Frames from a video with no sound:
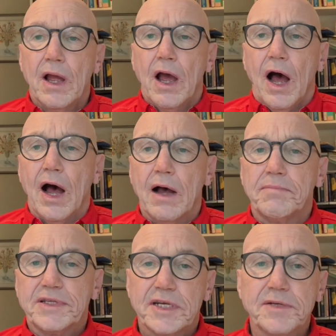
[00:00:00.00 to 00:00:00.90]

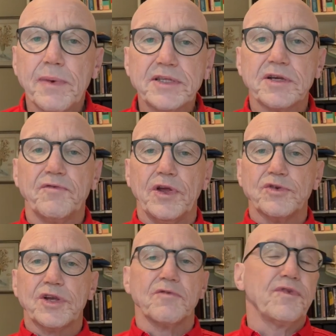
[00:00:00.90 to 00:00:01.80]
But 6 months of
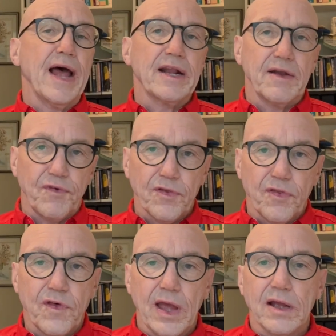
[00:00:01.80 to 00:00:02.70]
use can flag different
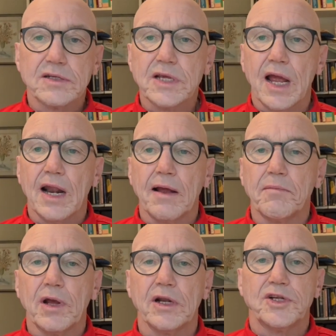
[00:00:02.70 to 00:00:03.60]
things, and I'm
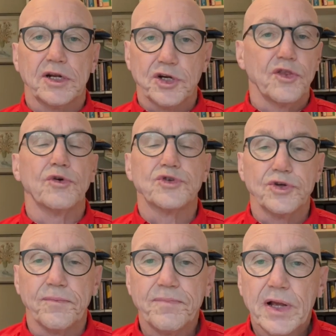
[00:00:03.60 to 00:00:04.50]
going to touch on those two.
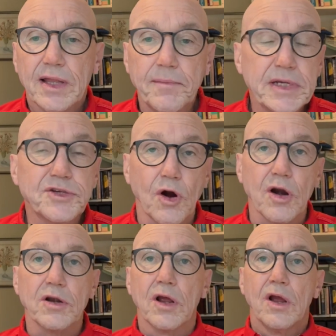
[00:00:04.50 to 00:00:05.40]
Let me
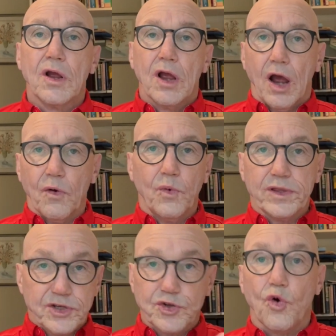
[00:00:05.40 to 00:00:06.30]
start with
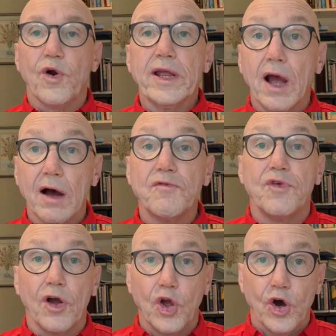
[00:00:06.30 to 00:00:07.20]
a story of
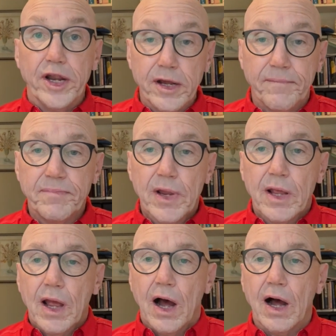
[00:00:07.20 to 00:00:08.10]
the good.
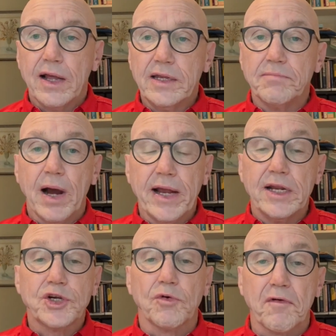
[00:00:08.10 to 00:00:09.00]
In my
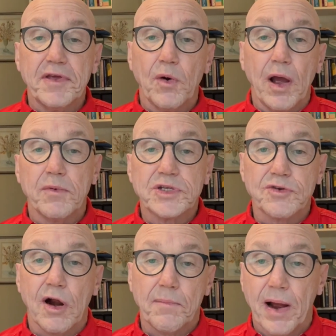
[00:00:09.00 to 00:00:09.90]
initial review, I was
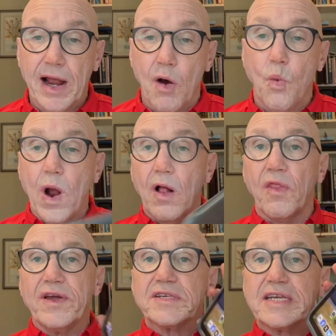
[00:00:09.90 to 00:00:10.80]
struck by how well
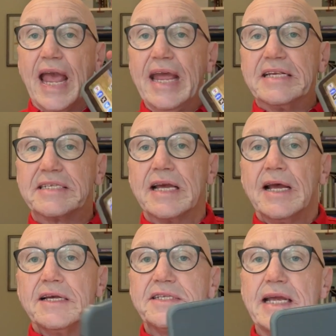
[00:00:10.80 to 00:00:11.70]
this case
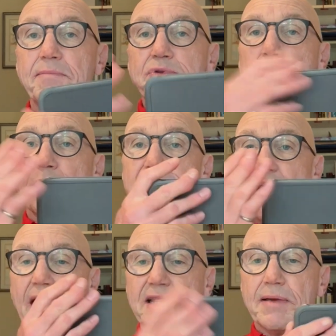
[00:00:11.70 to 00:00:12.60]
seemed to
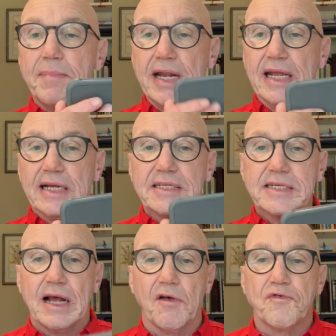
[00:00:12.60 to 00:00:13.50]
protect the mini
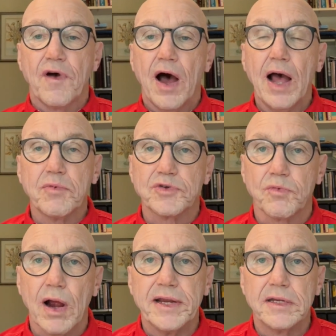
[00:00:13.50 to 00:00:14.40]
itself. I was
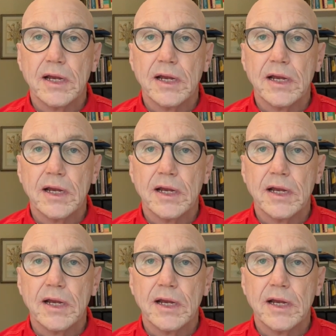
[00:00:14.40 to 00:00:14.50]
right,